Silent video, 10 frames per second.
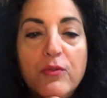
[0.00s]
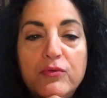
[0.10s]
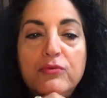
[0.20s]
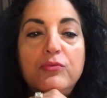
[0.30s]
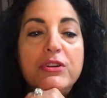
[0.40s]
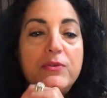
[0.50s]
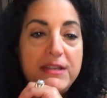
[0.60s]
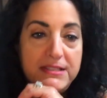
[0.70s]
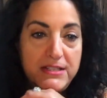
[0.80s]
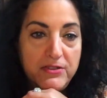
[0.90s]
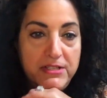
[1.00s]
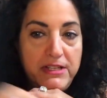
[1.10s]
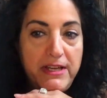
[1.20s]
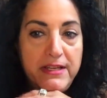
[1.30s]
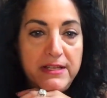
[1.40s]
Where do I start
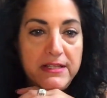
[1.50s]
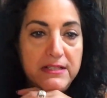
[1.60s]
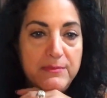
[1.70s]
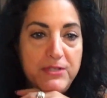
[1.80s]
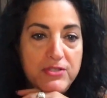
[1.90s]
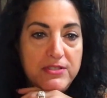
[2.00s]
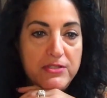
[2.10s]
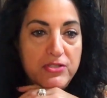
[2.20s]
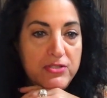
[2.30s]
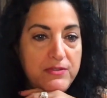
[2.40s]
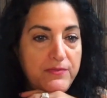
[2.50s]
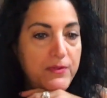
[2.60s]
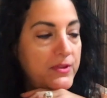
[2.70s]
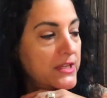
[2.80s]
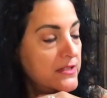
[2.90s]
today? Let me just adjust a few
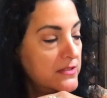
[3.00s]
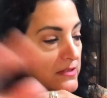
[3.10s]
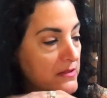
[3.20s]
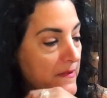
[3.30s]
things.